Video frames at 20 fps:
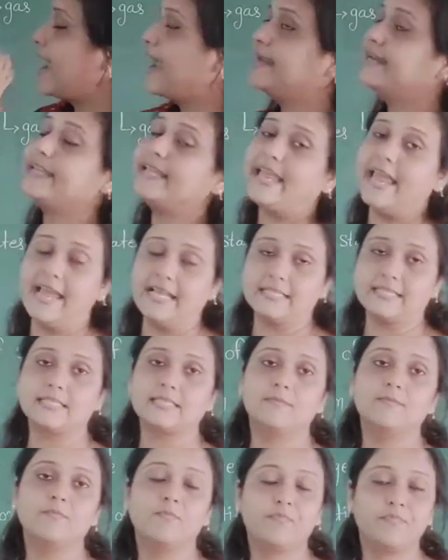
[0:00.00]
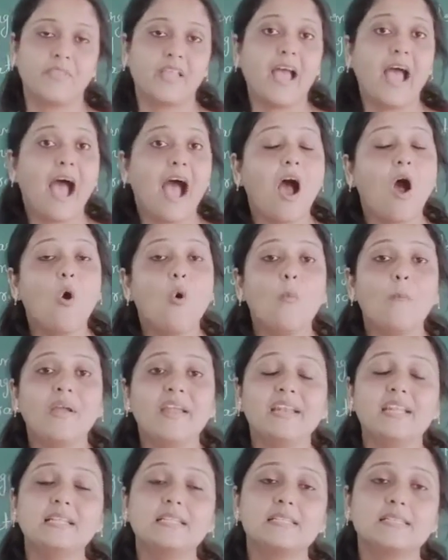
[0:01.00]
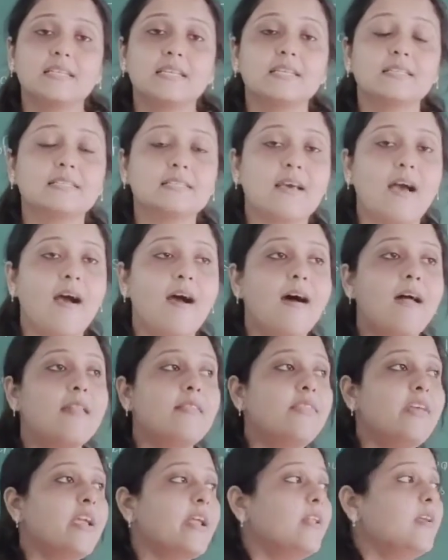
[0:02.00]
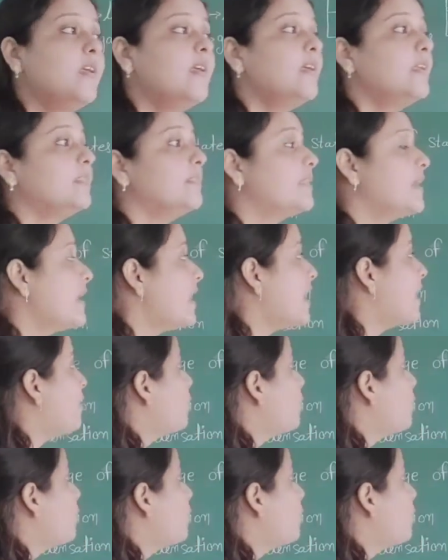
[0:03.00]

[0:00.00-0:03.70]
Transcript: and gas. How many states are there? There